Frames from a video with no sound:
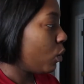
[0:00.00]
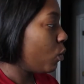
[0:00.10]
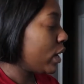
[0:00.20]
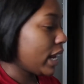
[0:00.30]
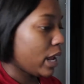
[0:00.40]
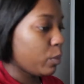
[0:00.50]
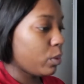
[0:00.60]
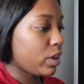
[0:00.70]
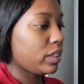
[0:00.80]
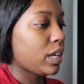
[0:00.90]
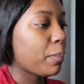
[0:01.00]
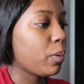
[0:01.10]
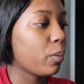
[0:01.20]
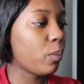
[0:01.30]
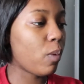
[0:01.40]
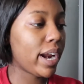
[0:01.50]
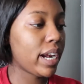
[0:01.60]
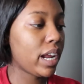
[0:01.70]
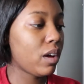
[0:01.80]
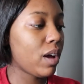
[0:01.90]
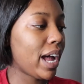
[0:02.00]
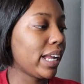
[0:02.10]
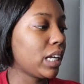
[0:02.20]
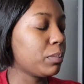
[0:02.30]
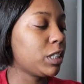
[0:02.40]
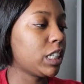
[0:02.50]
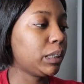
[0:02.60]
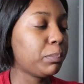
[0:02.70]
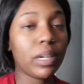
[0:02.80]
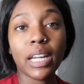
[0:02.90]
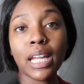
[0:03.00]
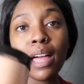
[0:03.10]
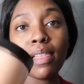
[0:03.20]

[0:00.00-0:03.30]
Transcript: one day we'll get that but right now i am just putting